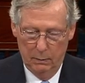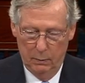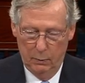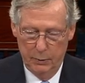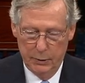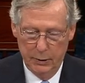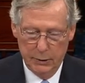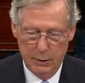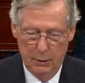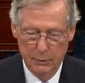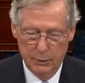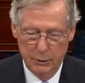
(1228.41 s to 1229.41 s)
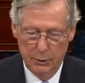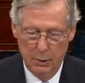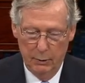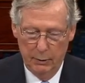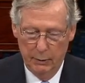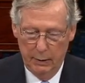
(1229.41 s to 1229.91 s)
which just goes to show
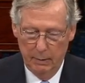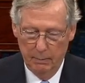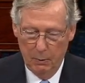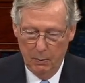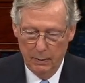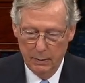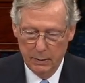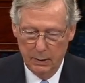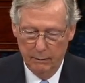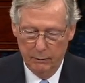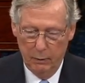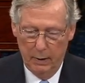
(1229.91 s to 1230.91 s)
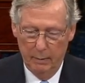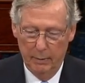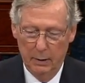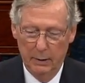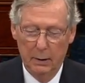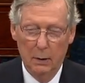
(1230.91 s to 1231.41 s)
you the importance of
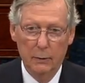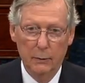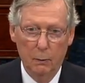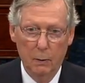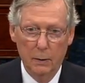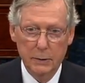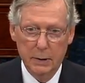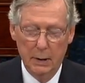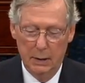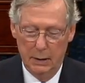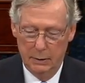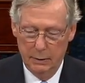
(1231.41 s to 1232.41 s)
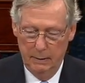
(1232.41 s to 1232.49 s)
credibility on the world stage.